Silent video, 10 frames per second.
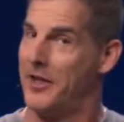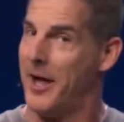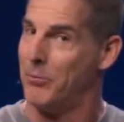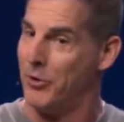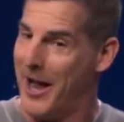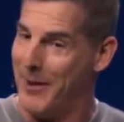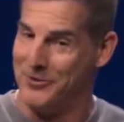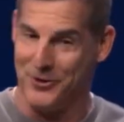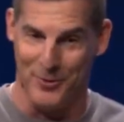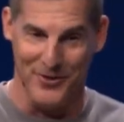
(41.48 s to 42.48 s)
that
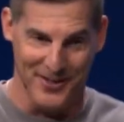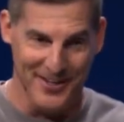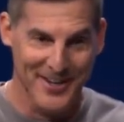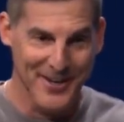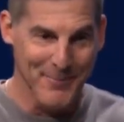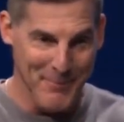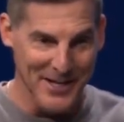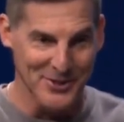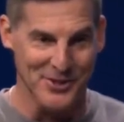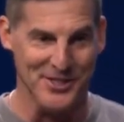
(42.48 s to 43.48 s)
perhaps is what the
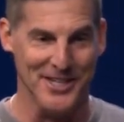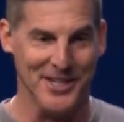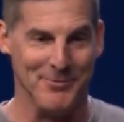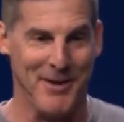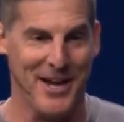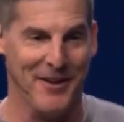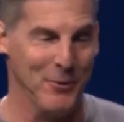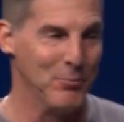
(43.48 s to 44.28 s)
manger scene is made of. You